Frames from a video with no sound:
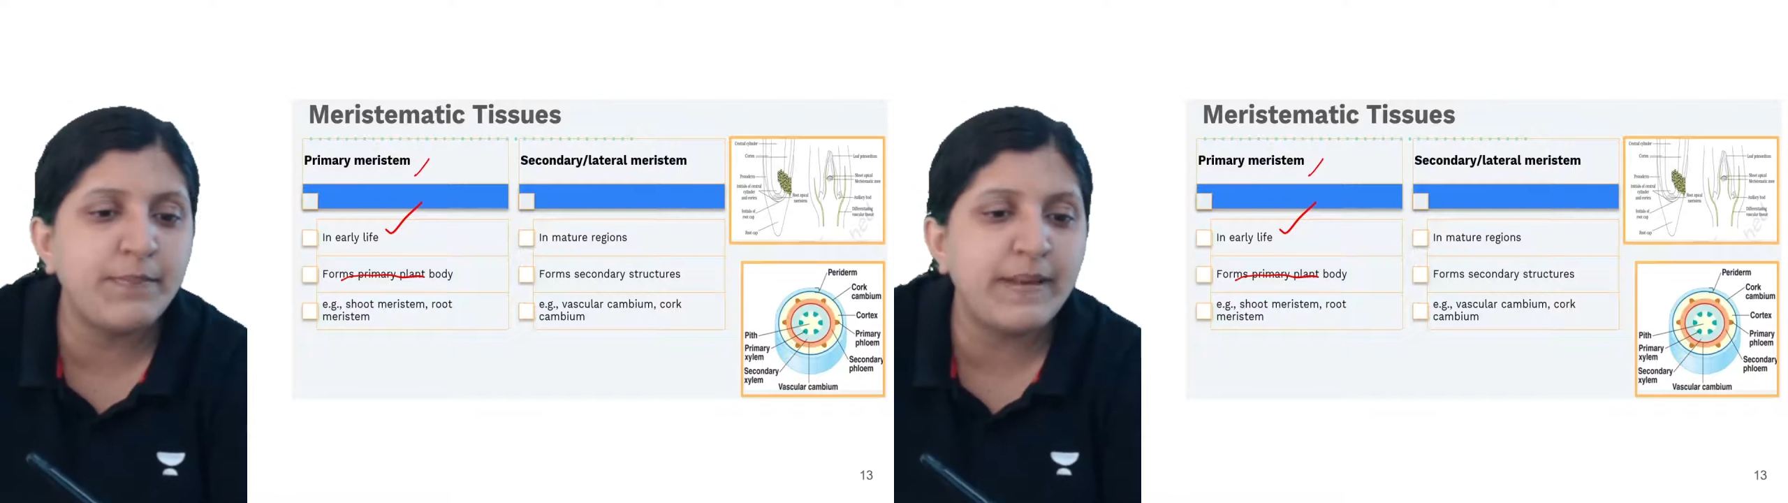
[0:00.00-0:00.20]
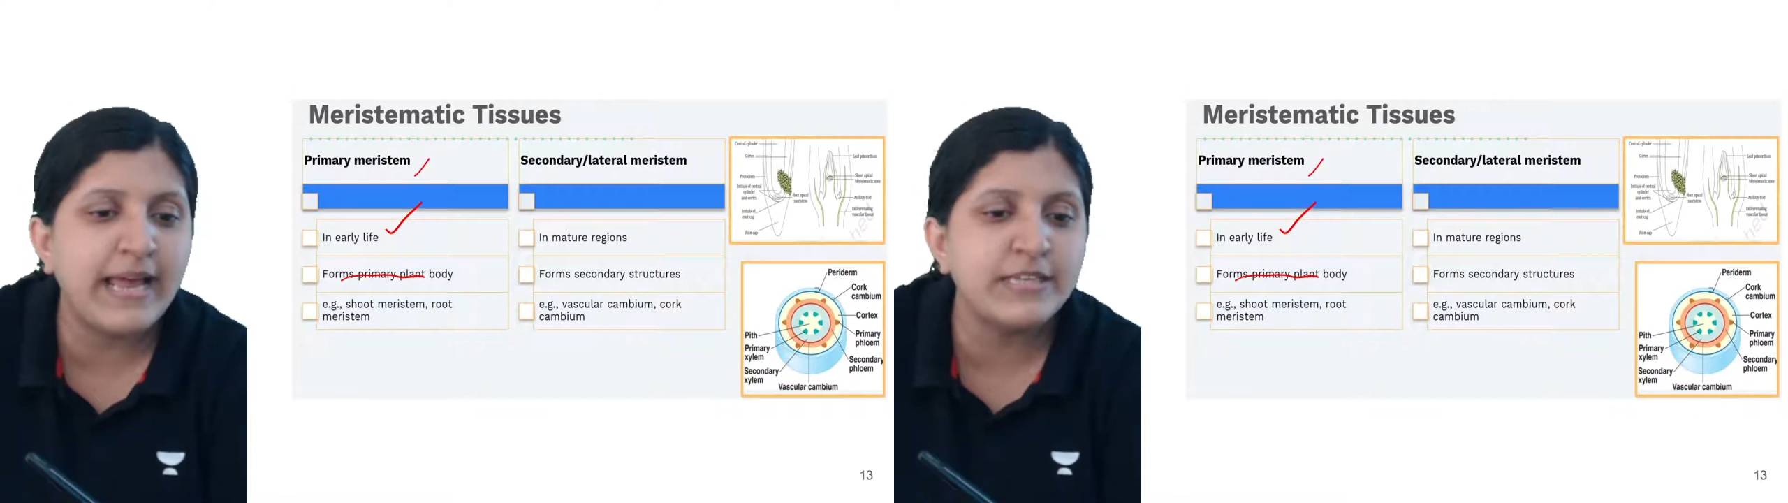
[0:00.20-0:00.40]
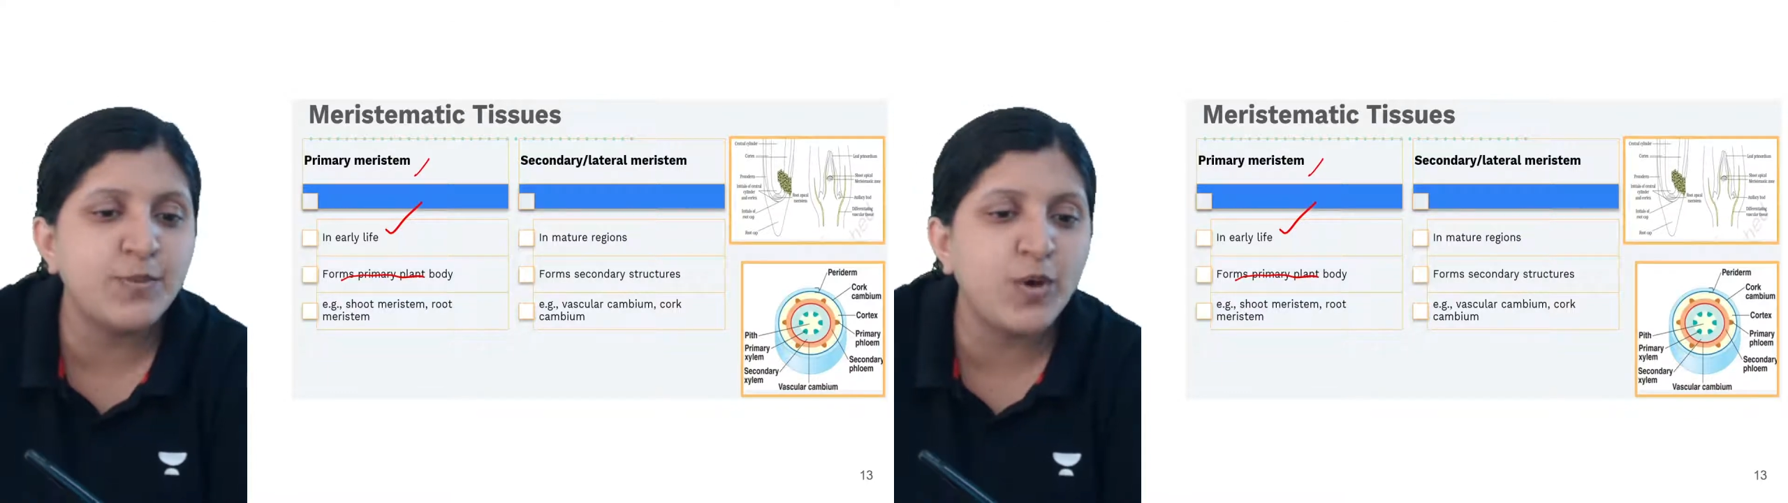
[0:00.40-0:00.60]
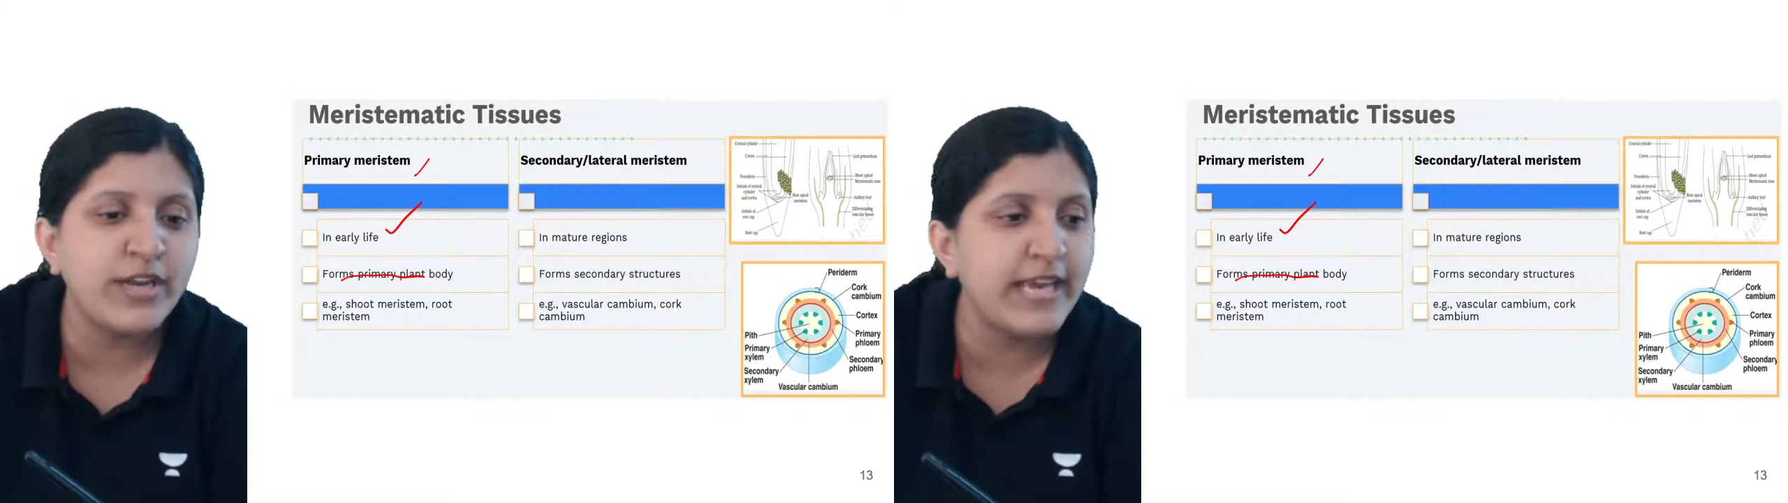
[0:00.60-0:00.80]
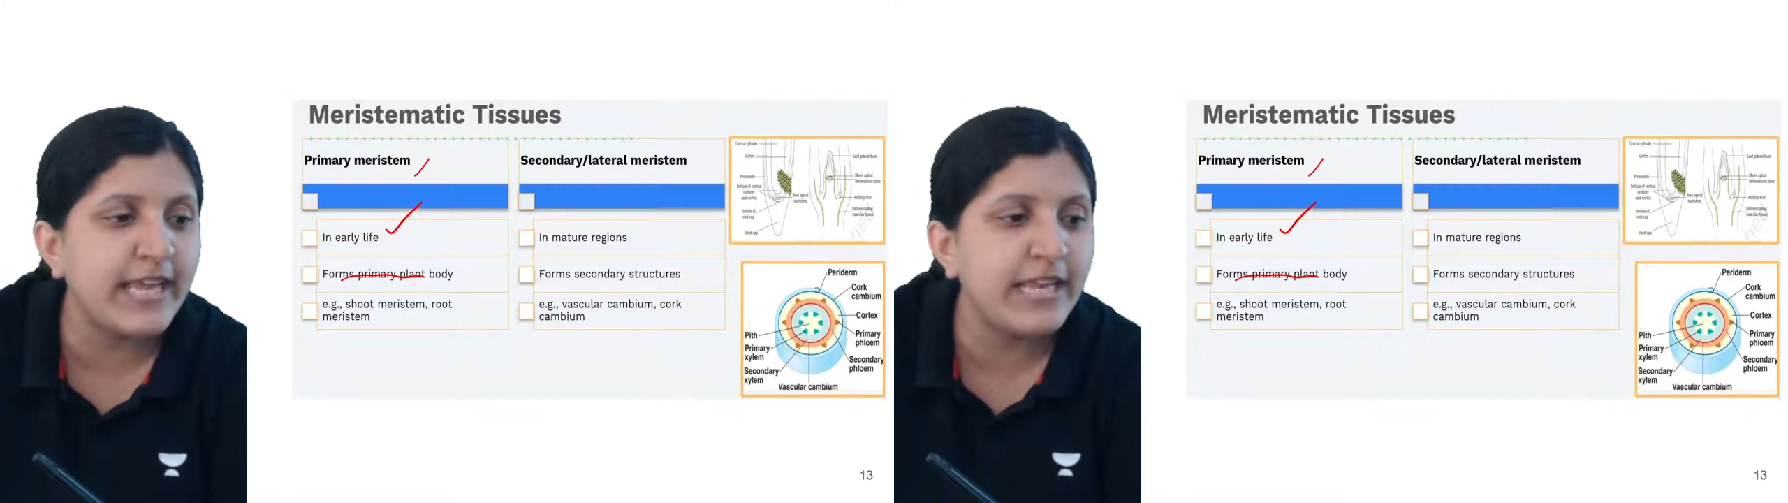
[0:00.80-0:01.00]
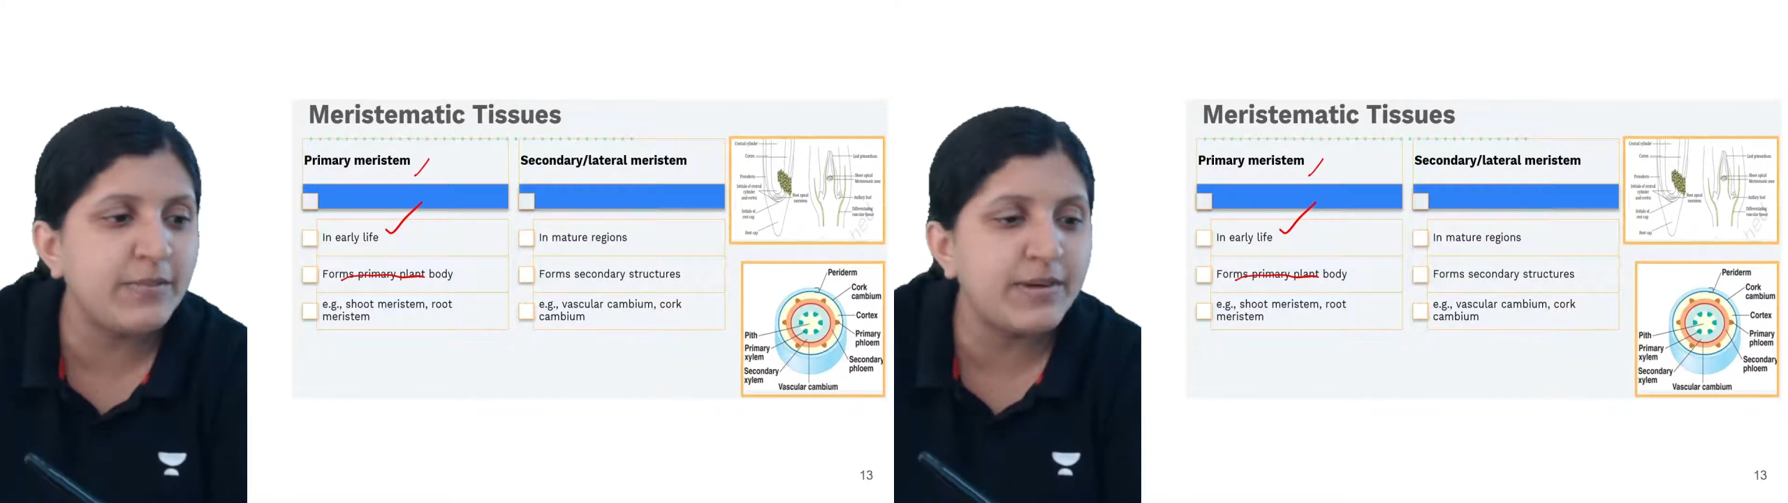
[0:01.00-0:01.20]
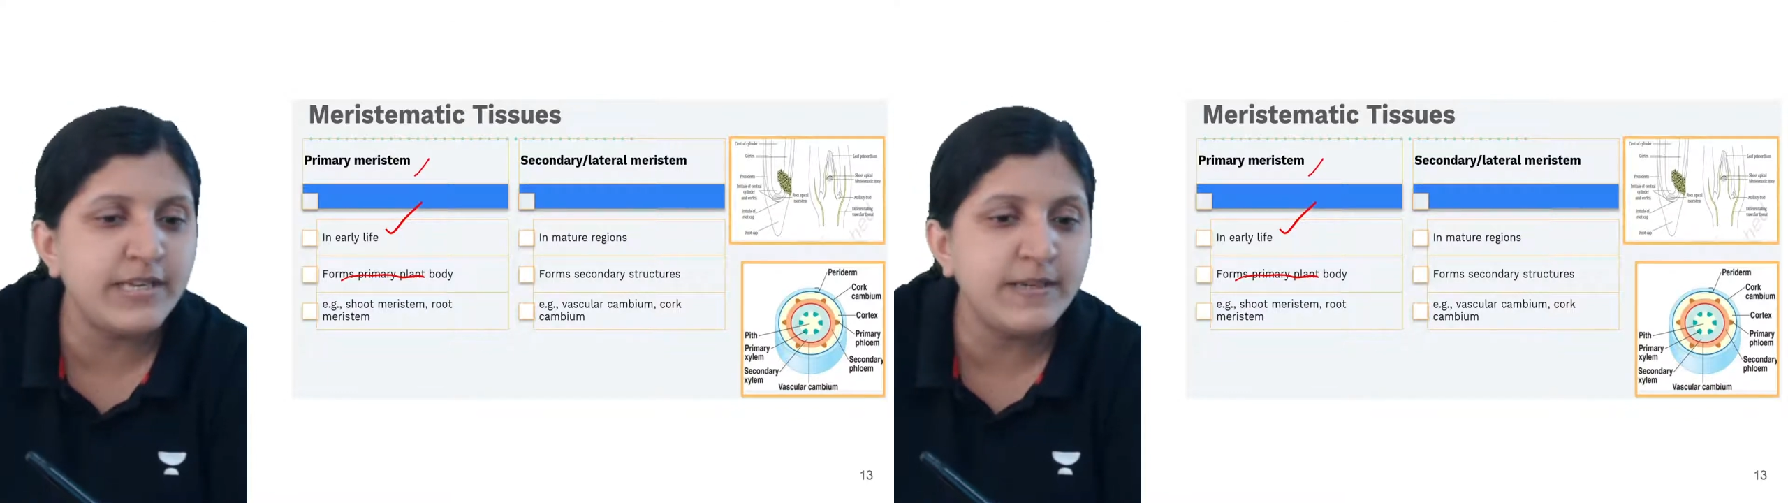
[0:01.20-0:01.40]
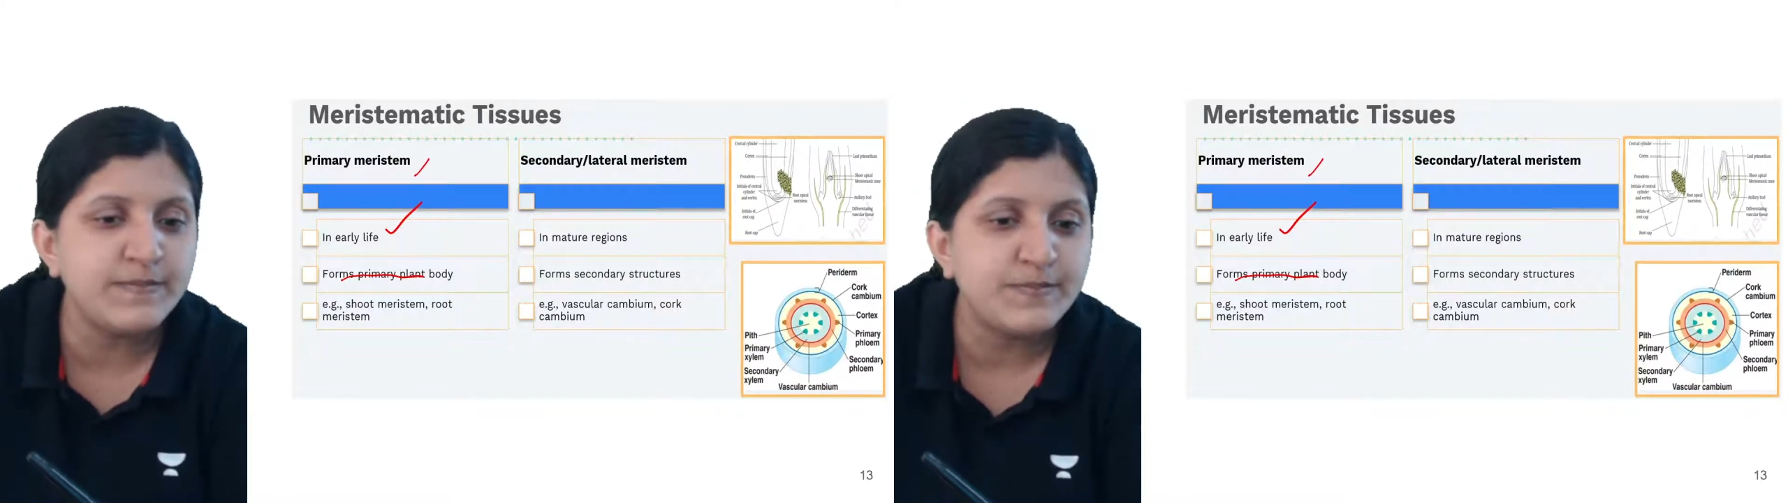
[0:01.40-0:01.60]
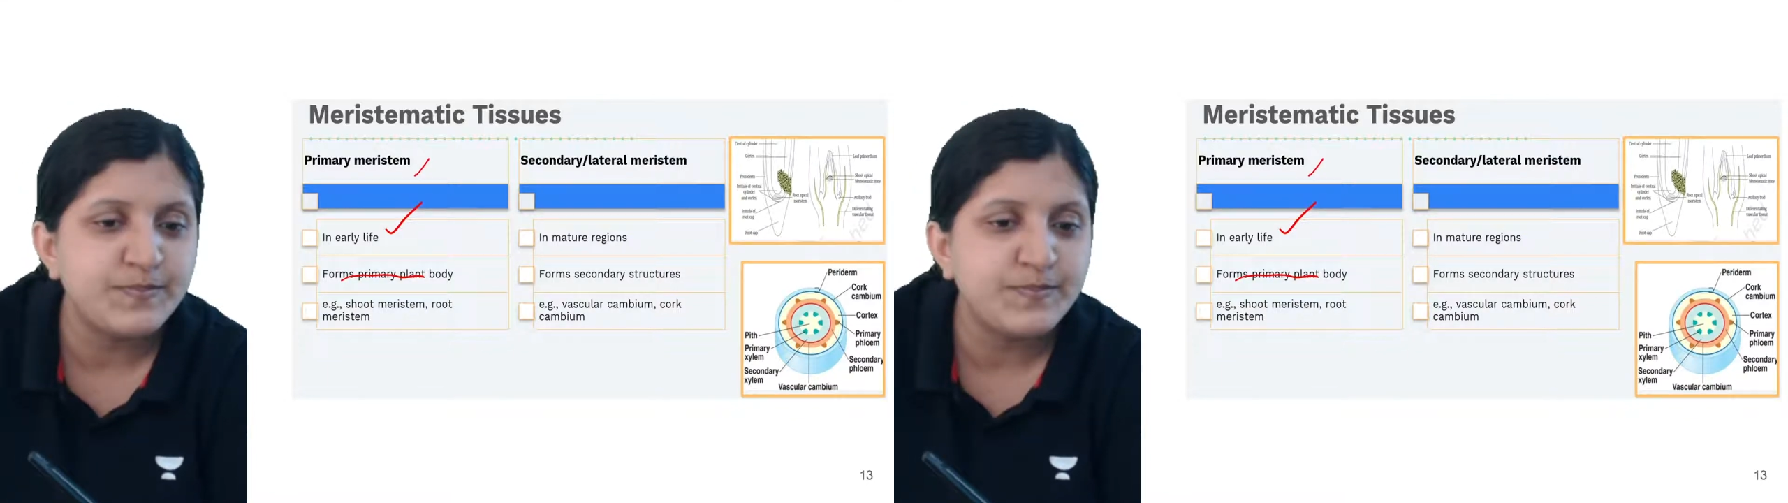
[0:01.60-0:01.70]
plant body? Anybody?